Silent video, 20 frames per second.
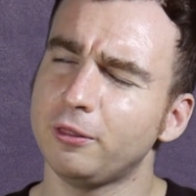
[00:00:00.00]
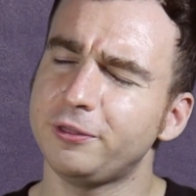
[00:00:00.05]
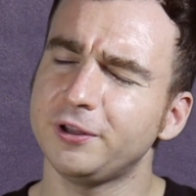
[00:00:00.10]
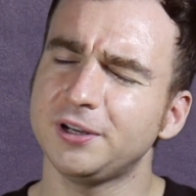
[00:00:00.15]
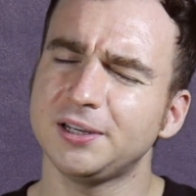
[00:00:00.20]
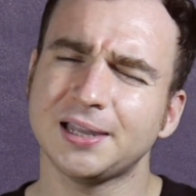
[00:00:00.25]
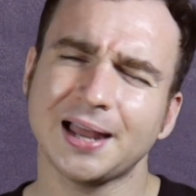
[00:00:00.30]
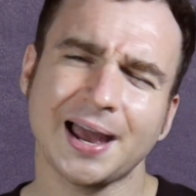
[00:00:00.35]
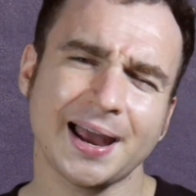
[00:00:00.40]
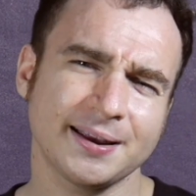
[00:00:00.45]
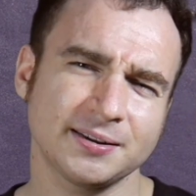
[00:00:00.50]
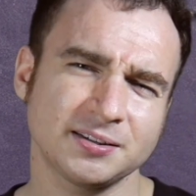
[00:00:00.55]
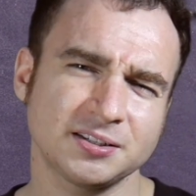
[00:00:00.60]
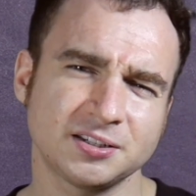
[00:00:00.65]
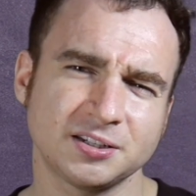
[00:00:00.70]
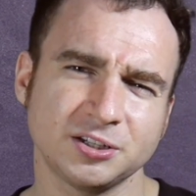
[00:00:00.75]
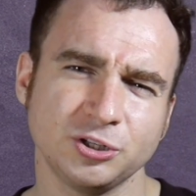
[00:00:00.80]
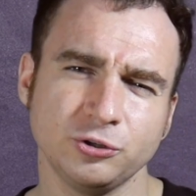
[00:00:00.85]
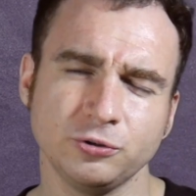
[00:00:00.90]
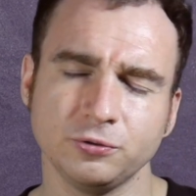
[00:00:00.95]
the
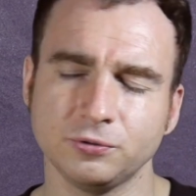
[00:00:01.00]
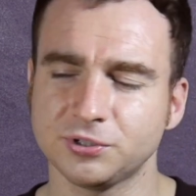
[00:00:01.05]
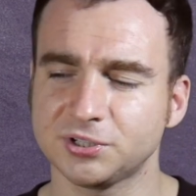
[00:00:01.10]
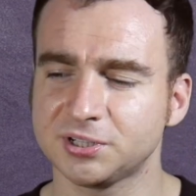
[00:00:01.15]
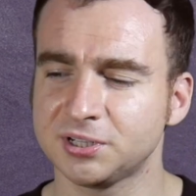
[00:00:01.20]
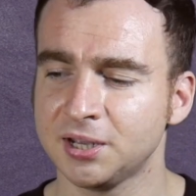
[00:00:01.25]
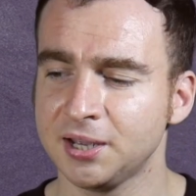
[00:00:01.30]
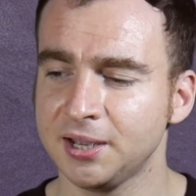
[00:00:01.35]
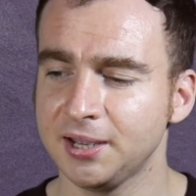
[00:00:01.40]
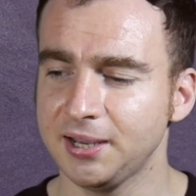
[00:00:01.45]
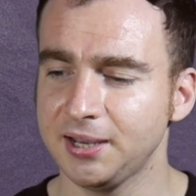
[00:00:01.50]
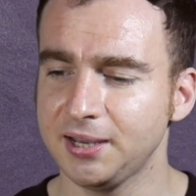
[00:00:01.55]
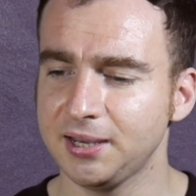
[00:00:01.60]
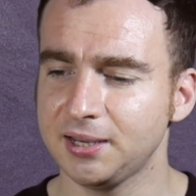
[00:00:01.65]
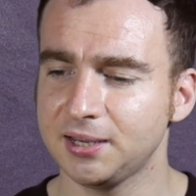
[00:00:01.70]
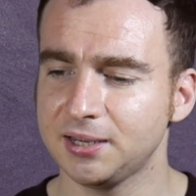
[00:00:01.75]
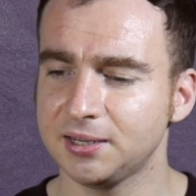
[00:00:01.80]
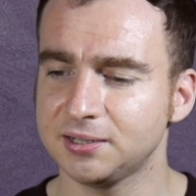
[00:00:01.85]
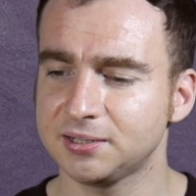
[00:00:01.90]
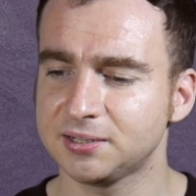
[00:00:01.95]
last use
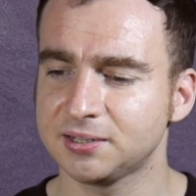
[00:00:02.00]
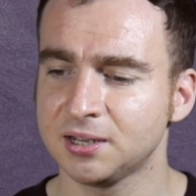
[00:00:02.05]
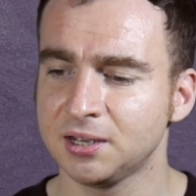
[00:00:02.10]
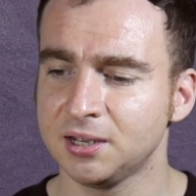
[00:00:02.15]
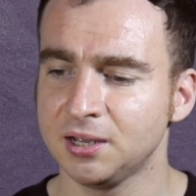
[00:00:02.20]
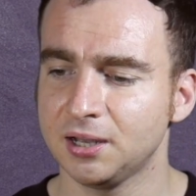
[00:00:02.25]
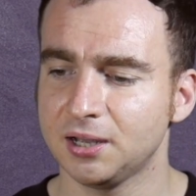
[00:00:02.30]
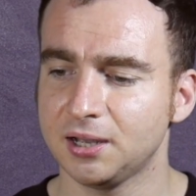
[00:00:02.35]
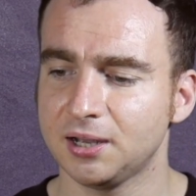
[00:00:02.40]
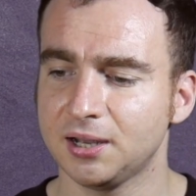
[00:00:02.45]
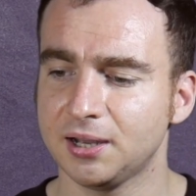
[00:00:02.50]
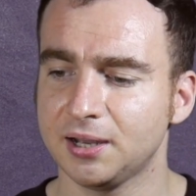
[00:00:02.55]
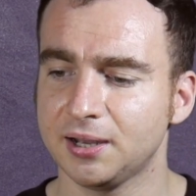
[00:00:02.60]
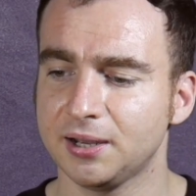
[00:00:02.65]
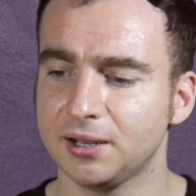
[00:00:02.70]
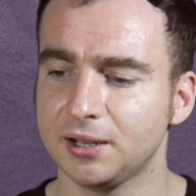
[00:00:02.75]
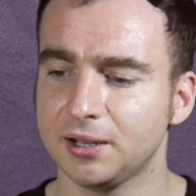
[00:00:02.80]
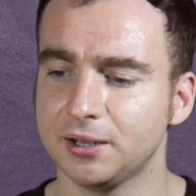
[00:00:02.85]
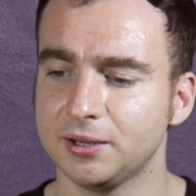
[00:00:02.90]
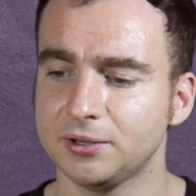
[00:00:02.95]
is
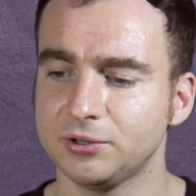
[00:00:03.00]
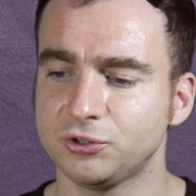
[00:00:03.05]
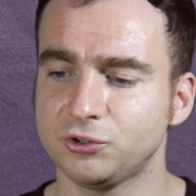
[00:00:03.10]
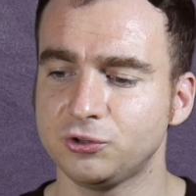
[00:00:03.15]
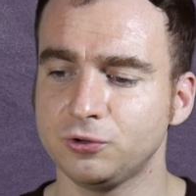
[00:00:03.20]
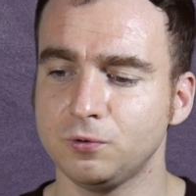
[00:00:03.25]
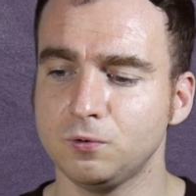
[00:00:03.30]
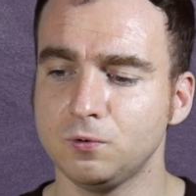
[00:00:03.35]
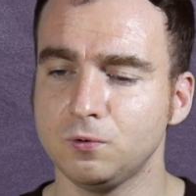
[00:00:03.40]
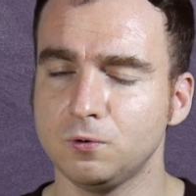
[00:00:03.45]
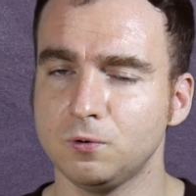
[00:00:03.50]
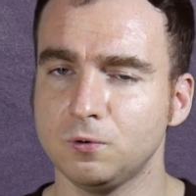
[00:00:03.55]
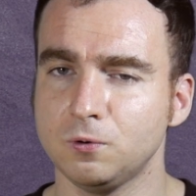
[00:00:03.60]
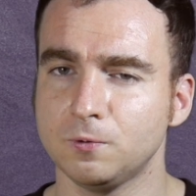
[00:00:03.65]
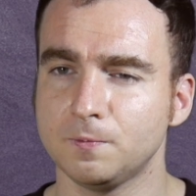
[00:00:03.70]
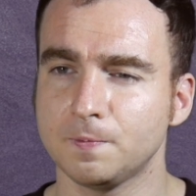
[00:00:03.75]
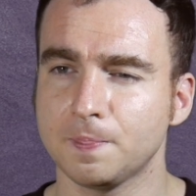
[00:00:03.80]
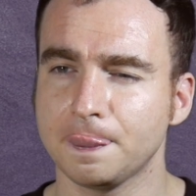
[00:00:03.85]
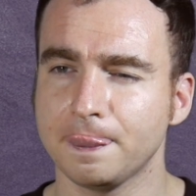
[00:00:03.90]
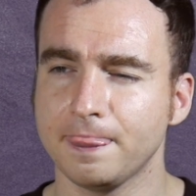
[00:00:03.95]

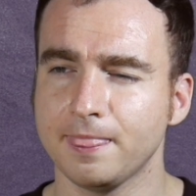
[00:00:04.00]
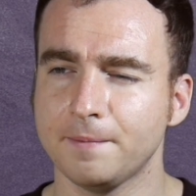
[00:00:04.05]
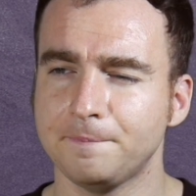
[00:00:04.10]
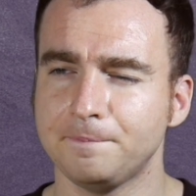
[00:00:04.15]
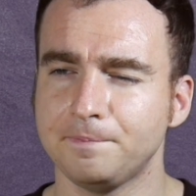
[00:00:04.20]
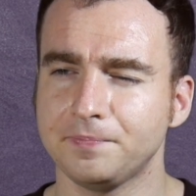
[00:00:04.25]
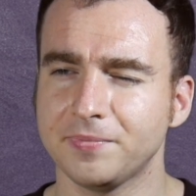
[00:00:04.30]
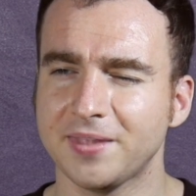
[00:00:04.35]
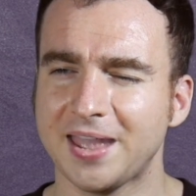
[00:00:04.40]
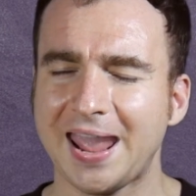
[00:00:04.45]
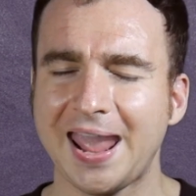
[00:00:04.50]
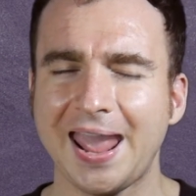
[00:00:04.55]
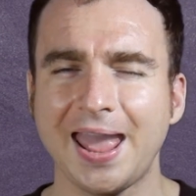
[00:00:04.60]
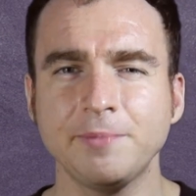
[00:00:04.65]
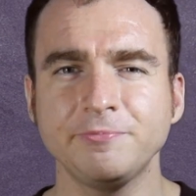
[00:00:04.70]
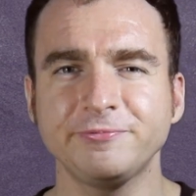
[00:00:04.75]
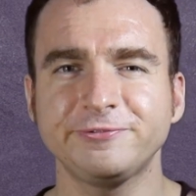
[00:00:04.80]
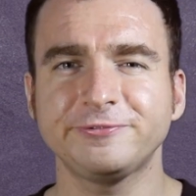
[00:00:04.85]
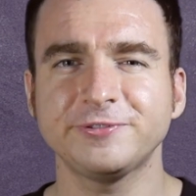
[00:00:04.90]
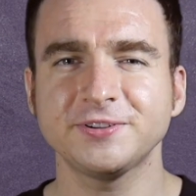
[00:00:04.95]
to
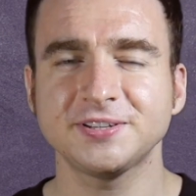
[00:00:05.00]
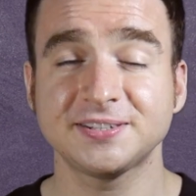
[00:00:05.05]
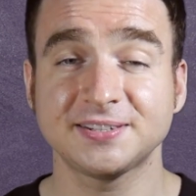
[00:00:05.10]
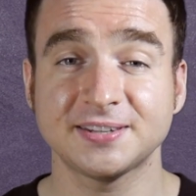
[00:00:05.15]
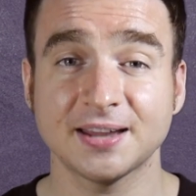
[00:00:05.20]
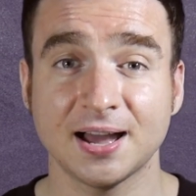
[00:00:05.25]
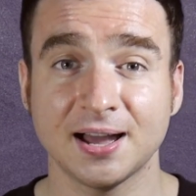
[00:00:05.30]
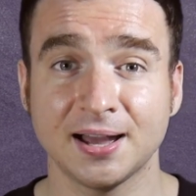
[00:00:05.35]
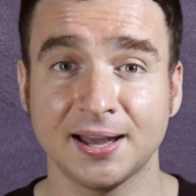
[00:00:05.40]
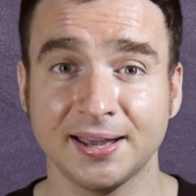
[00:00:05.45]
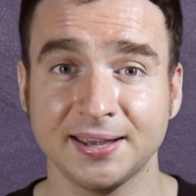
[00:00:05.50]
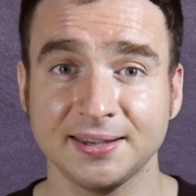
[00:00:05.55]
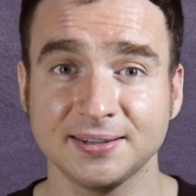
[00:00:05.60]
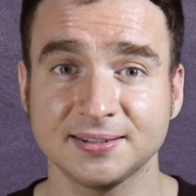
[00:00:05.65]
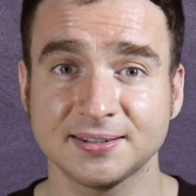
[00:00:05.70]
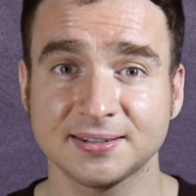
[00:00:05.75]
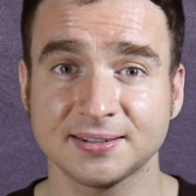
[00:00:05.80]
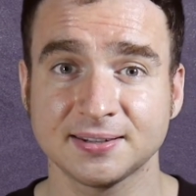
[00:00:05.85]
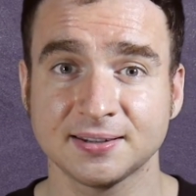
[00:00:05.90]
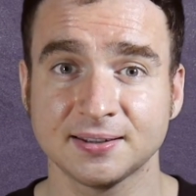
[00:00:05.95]

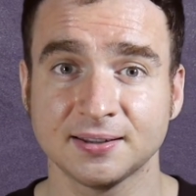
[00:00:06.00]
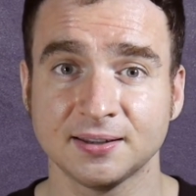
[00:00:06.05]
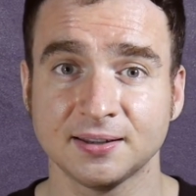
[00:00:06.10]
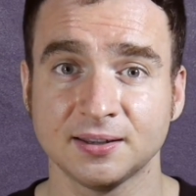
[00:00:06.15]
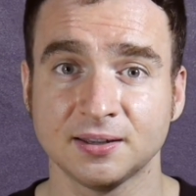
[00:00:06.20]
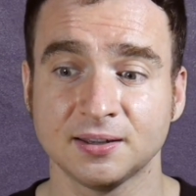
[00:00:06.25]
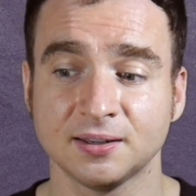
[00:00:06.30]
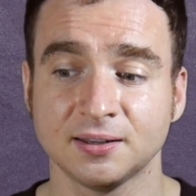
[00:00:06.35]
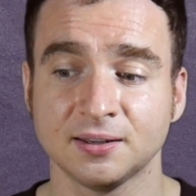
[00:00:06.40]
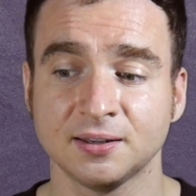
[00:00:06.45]
emphasize